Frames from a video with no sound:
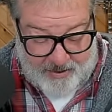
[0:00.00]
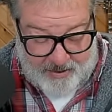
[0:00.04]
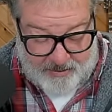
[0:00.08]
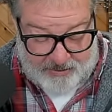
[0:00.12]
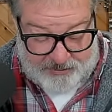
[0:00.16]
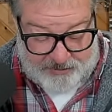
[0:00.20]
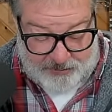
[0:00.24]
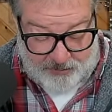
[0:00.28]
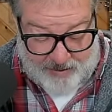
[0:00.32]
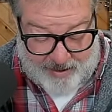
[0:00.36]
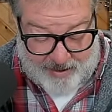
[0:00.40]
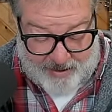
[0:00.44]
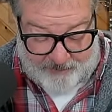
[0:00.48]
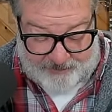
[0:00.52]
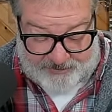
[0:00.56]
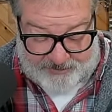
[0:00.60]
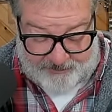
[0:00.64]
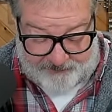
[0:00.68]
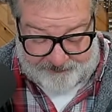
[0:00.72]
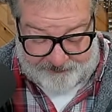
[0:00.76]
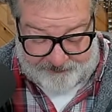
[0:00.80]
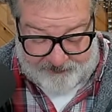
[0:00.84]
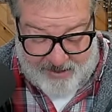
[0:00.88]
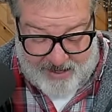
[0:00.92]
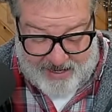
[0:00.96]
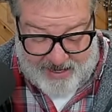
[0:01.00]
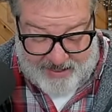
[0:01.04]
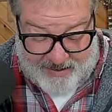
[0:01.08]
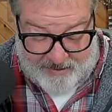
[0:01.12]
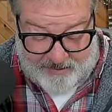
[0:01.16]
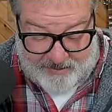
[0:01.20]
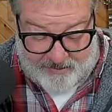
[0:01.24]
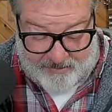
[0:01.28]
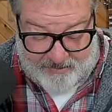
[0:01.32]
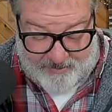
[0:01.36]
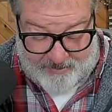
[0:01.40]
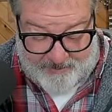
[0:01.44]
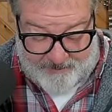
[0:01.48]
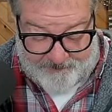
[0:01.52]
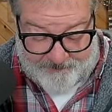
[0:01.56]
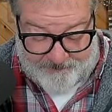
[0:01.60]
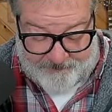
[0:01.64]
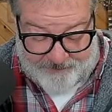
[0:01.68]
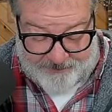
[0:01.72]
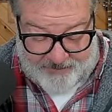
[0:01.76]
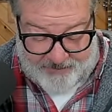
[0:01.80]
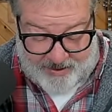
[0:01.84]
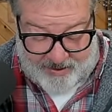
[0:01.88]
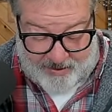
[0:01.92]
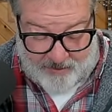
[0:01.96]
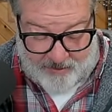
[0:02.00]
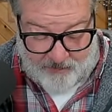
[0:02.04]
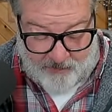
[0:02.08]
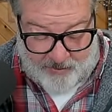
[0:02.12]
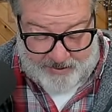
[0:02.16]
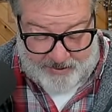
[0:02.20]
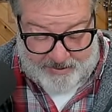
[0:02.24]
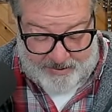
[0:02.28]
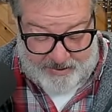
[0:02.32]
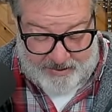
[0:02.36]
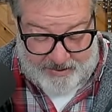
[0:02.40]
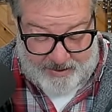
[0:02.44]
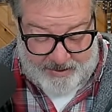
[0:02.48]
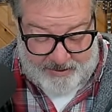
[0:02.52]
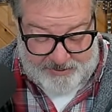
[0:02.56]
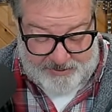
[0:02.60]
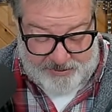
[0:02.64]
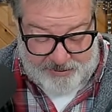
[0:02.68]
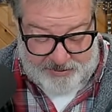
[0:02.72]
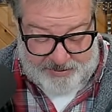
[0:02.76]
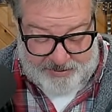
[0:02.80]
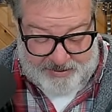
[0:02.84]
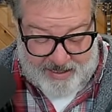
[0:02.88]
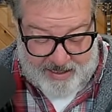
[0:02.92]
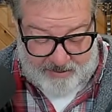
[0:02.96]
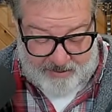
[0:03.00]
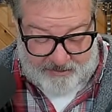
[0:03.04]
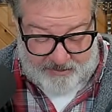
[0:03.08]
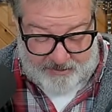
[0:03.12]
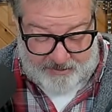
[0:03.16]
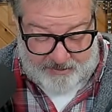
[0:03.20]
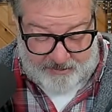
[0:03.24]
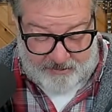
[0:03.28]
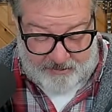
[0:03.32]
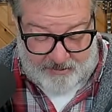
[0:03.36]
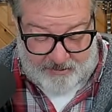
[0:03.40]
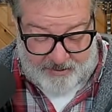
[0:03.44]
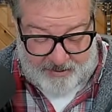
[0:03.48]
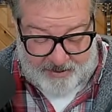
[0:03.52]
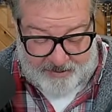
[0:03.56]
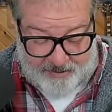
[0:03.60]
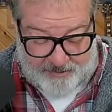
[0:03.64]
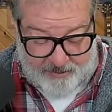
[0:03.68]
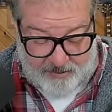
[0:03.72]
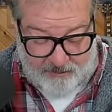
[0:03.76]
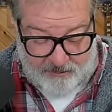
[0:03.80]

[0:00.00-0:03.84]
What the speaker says: So I was afraid, and I went and hid your talent in the